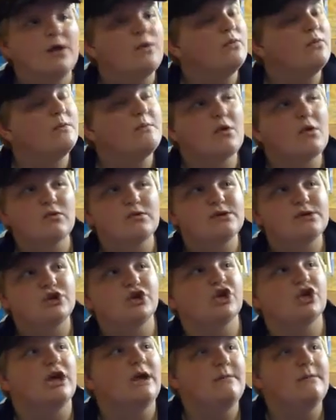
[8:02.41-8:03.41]
Where models are
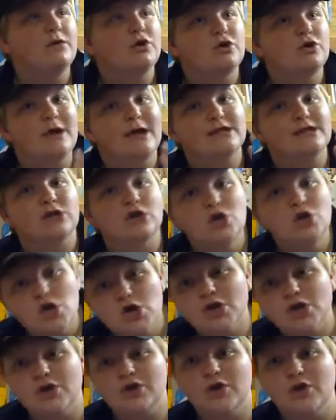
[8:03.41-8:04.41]
cheap, you get to
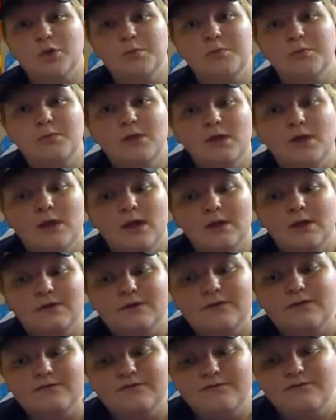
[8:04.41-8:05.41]
look at them,
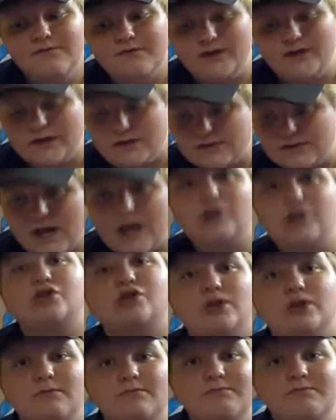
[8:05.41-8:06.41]
you know,
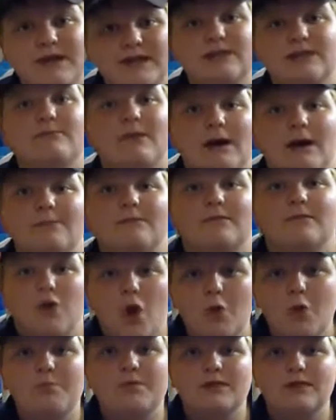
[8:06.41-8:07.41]
touch them, pick them up,
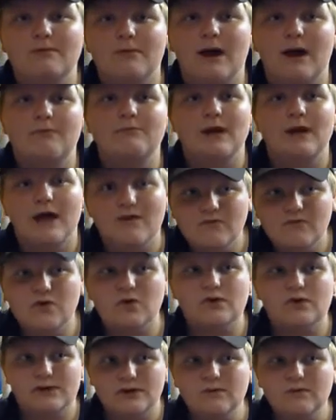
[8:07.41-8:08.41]
open them up, have a
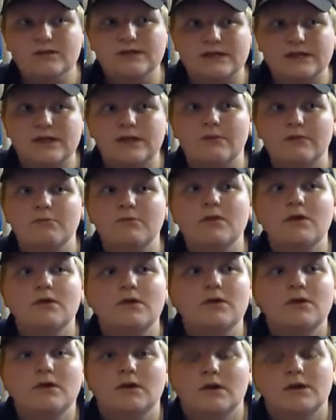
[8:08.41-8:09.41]
look, see what's in them,
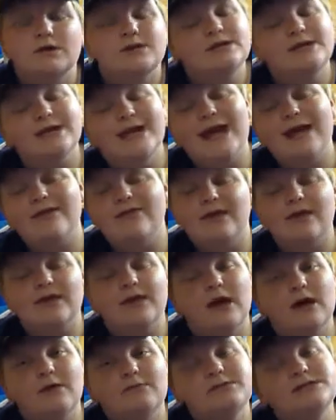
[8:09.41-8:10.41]
see how they
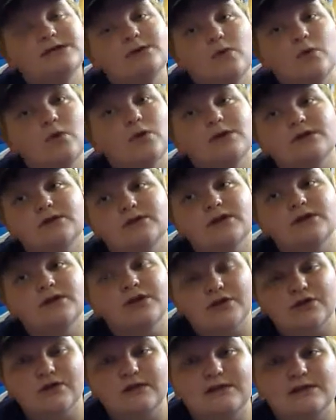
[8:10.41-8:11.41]
come, see what
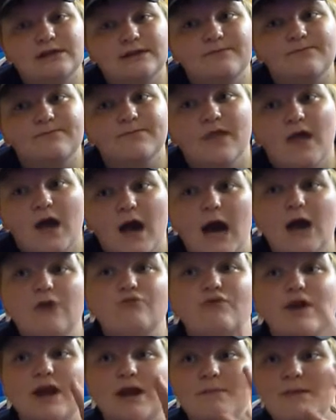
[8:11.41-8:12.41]
condition it's in. I
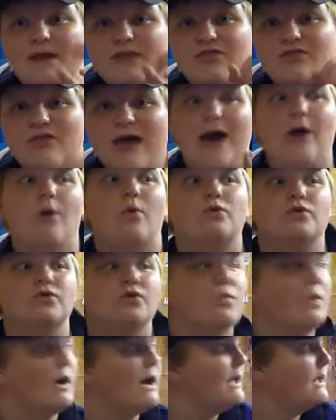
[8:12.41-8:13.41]
recommend that all
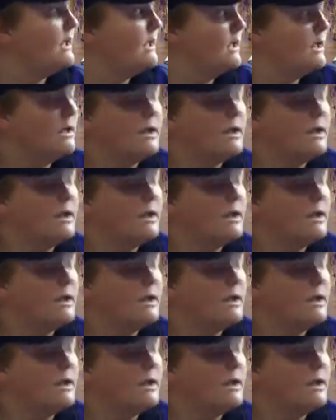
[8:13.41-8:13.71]
the way.